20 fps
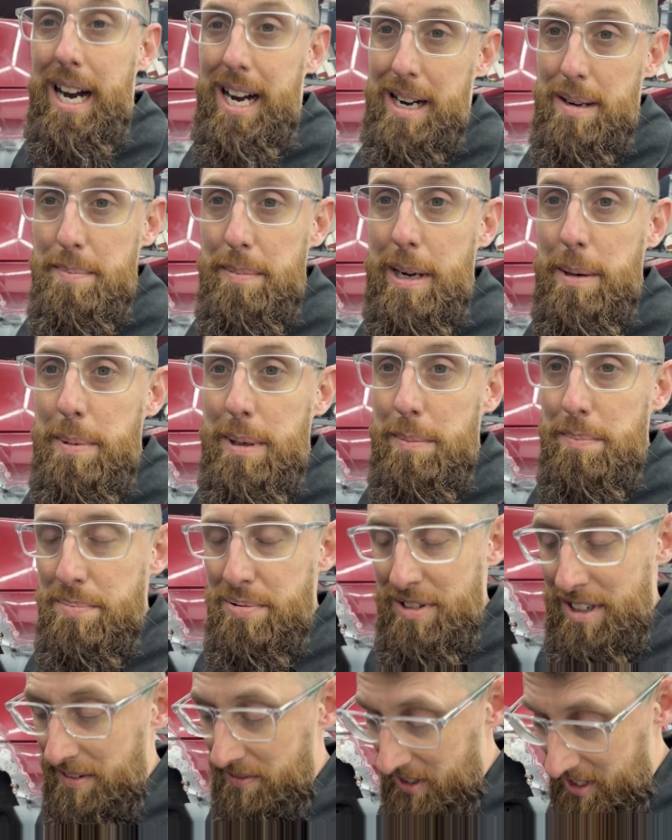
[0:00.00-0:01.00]
maybe
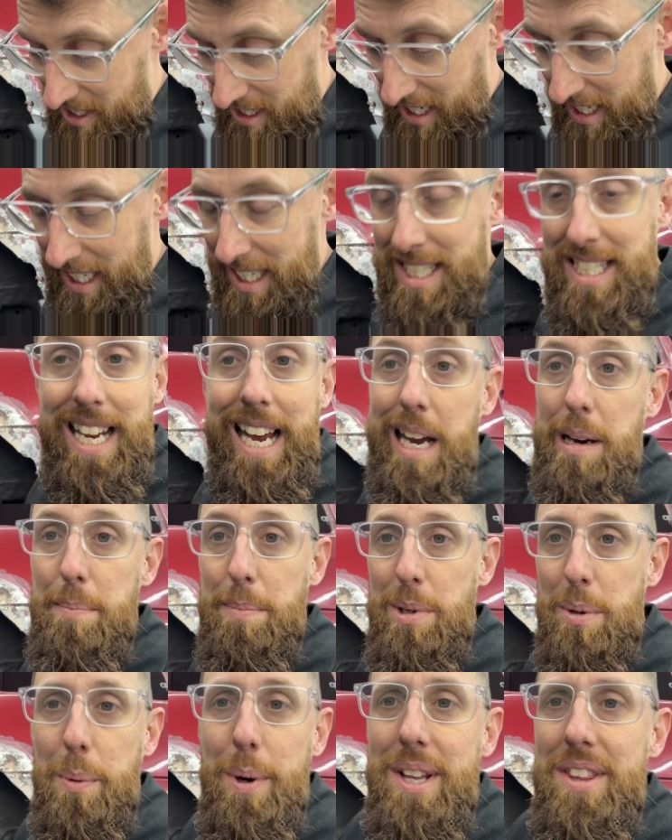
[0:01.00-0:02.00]
previously
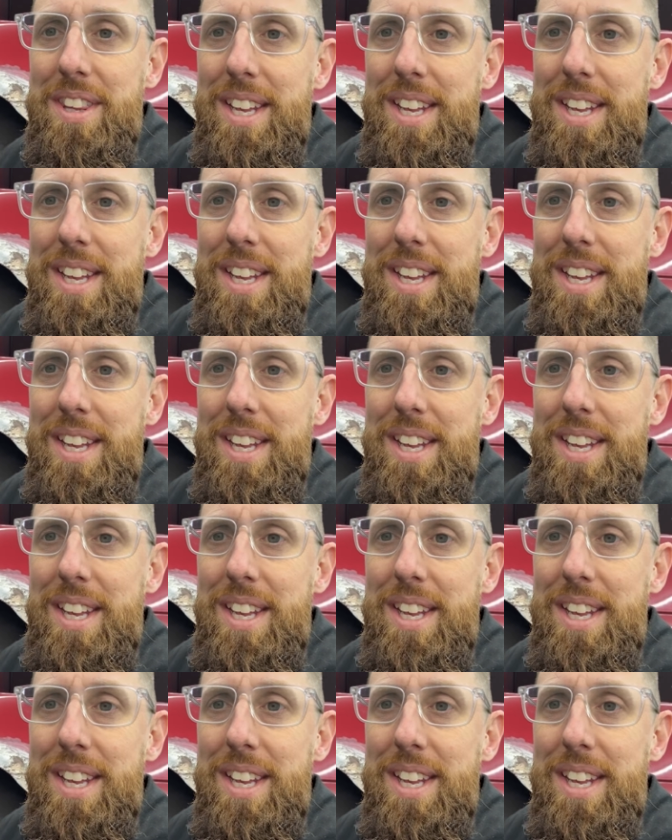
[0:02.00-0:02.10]
tampered with.